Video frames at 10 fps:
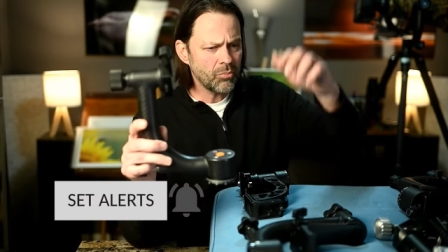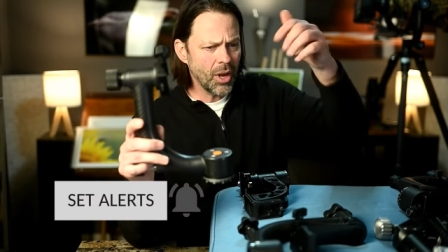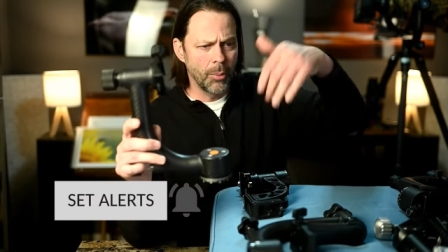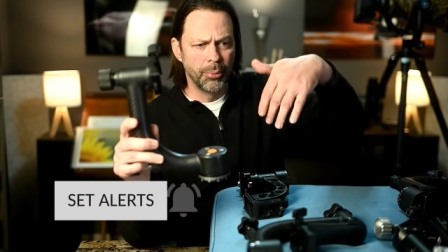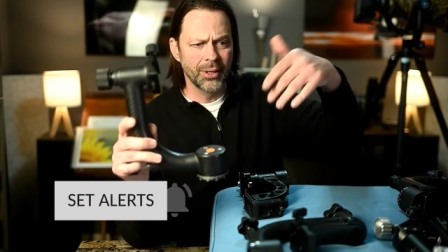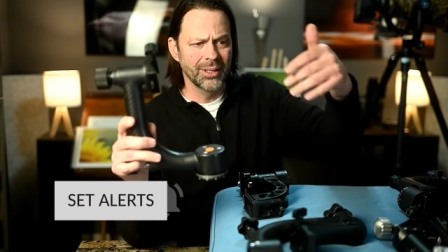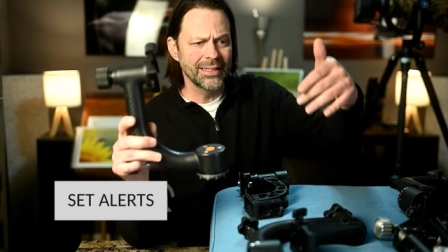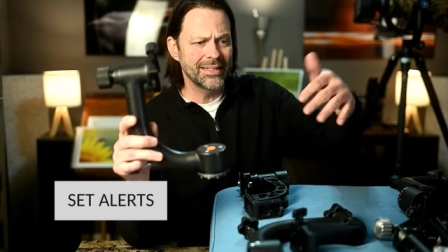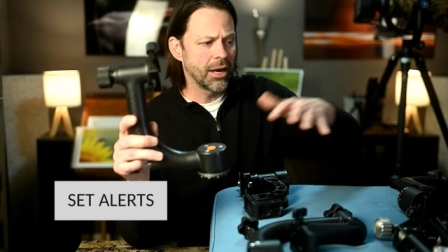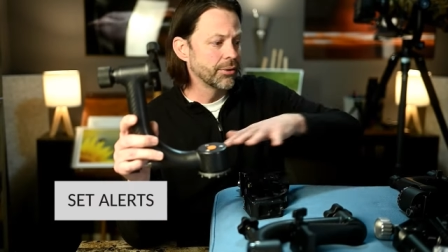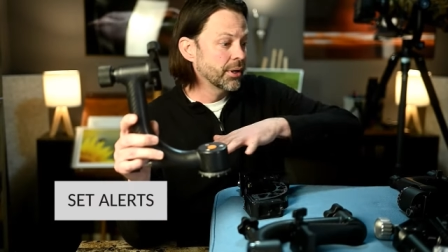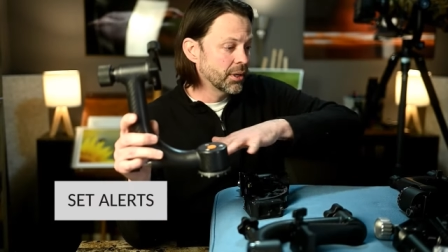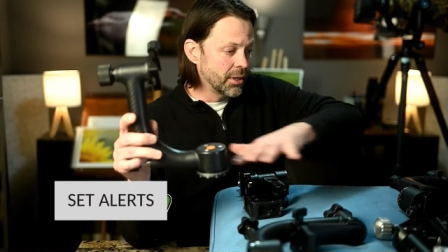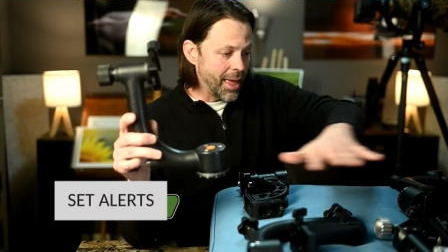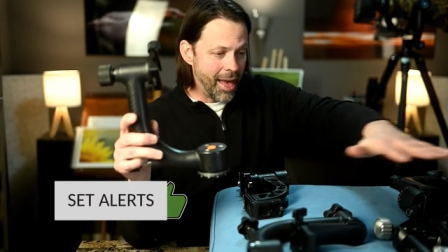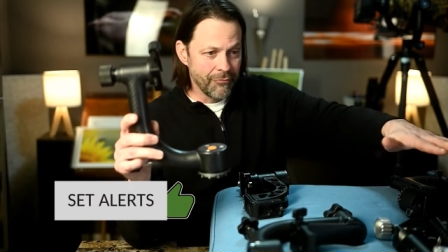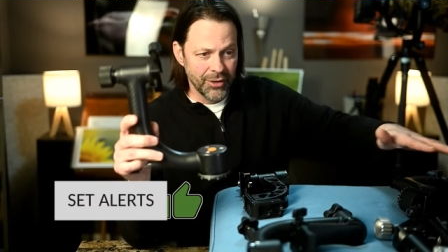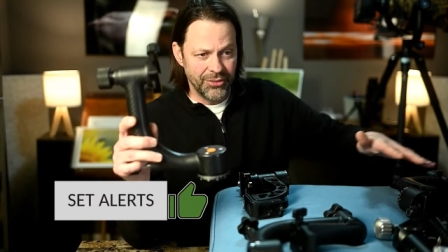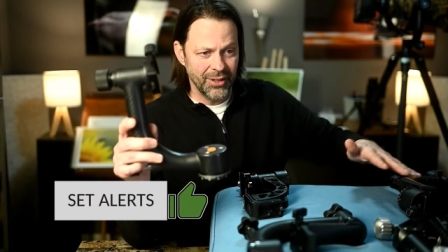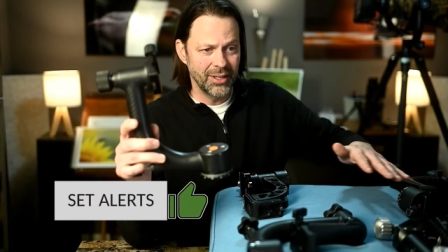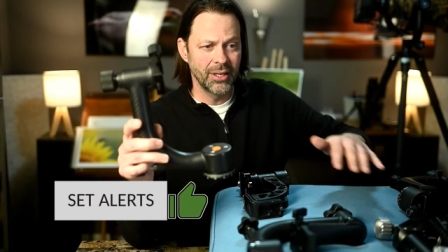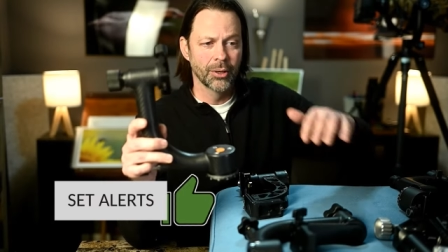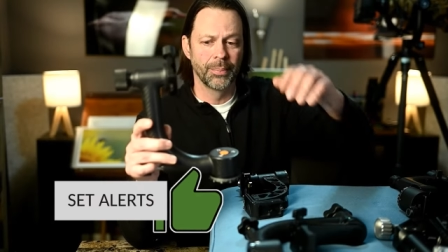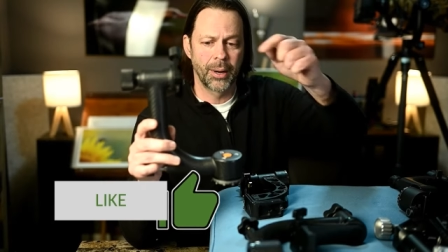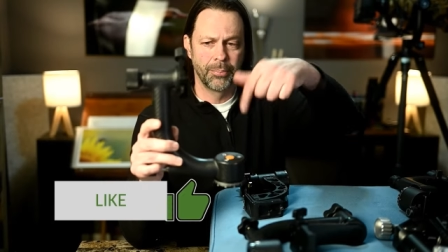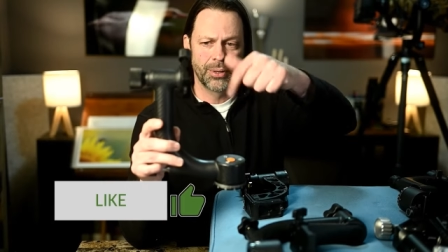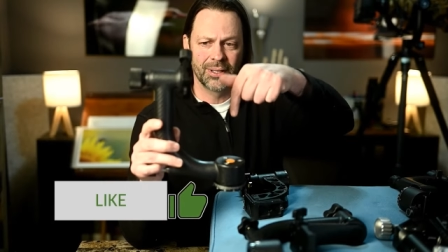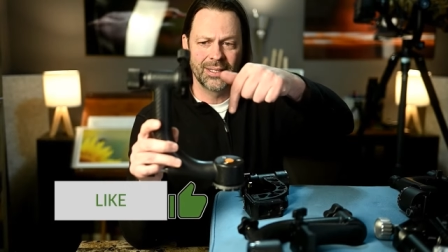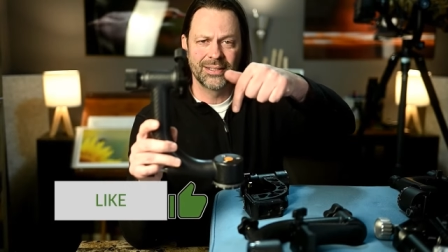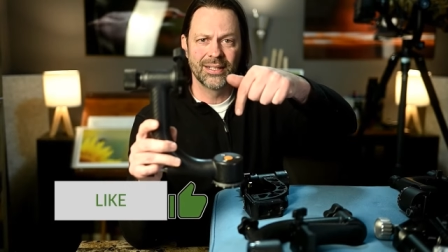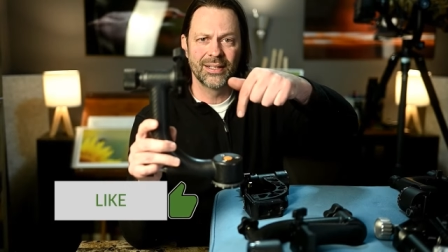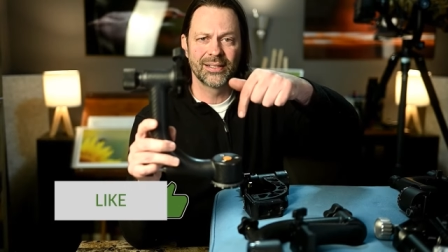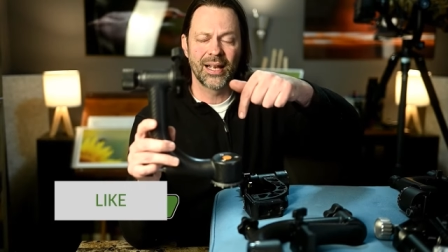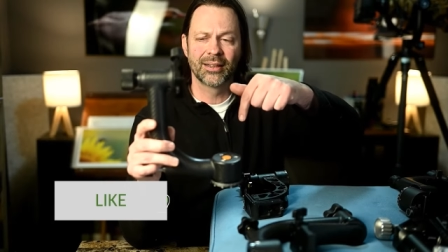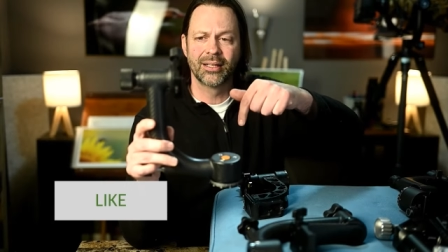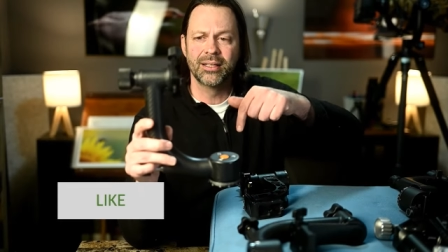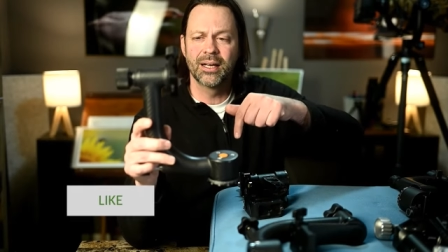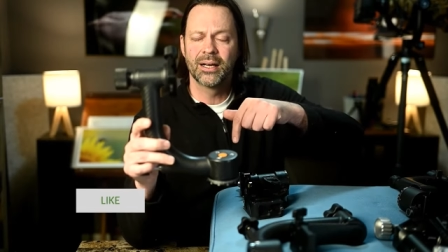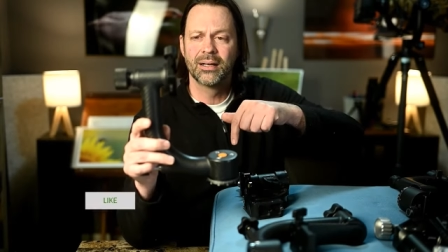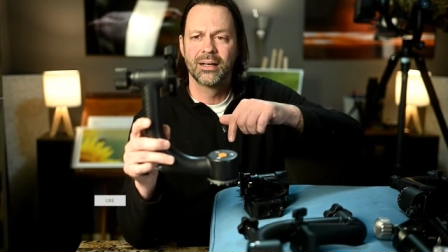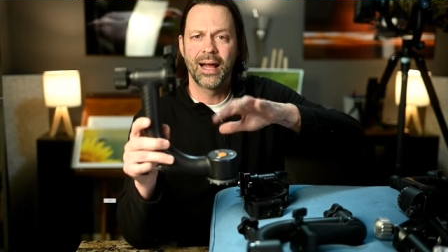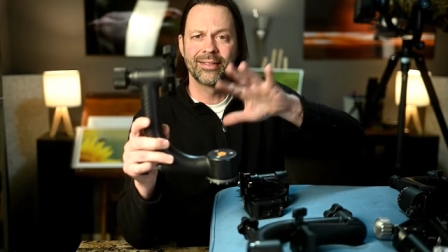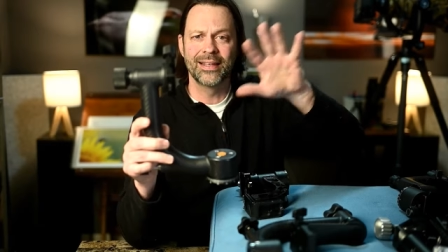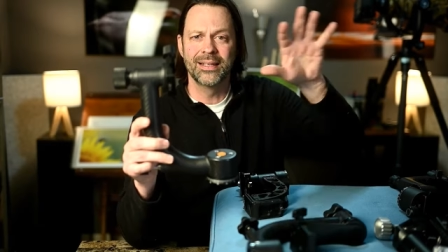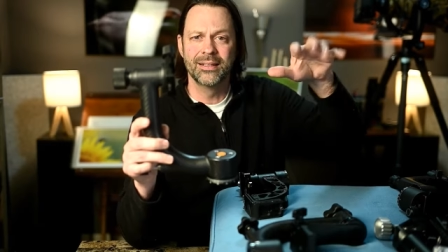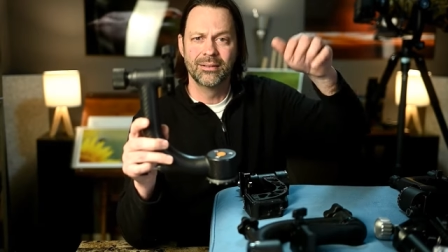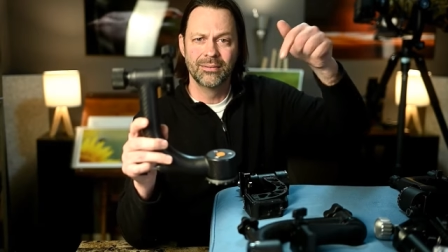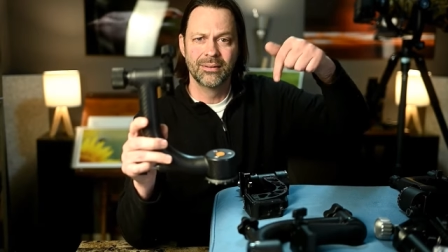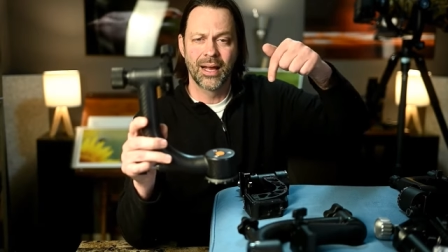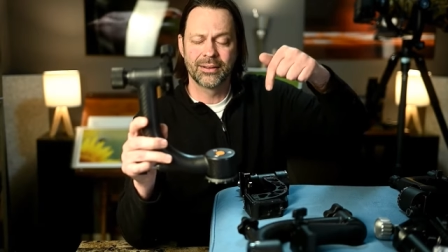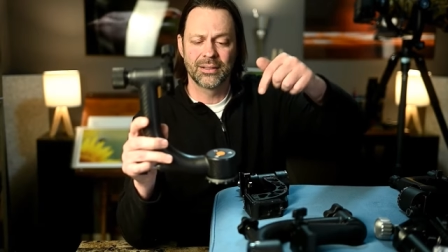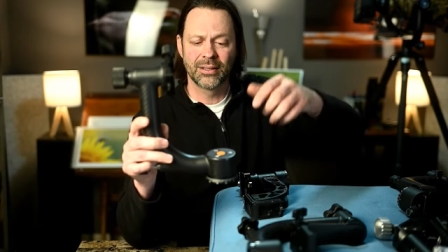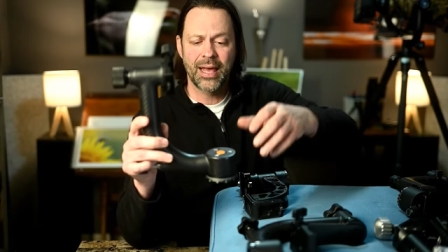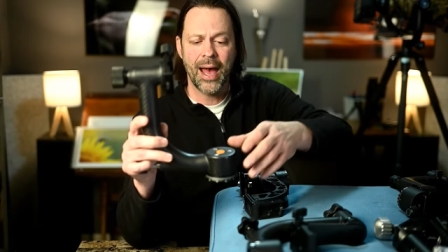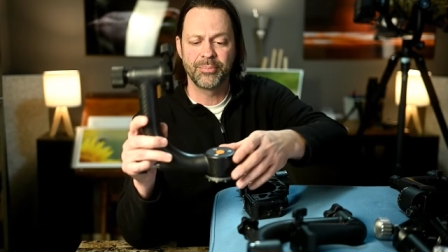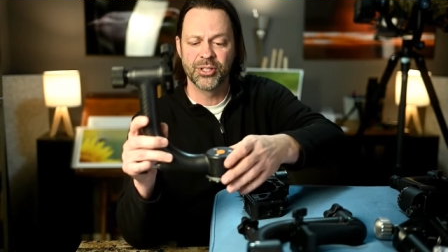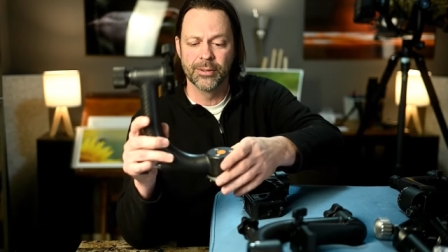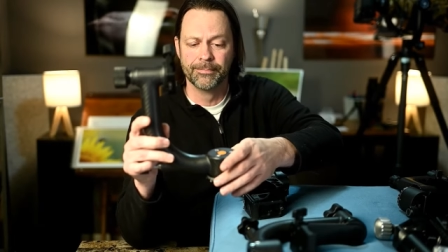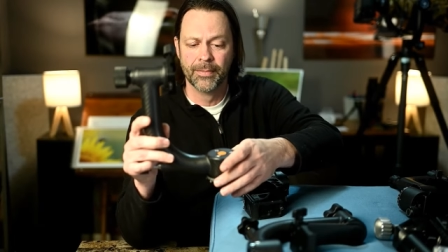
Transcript: I'll put a link down everything here, but I'll put a link to this at the uh, at the at the caption.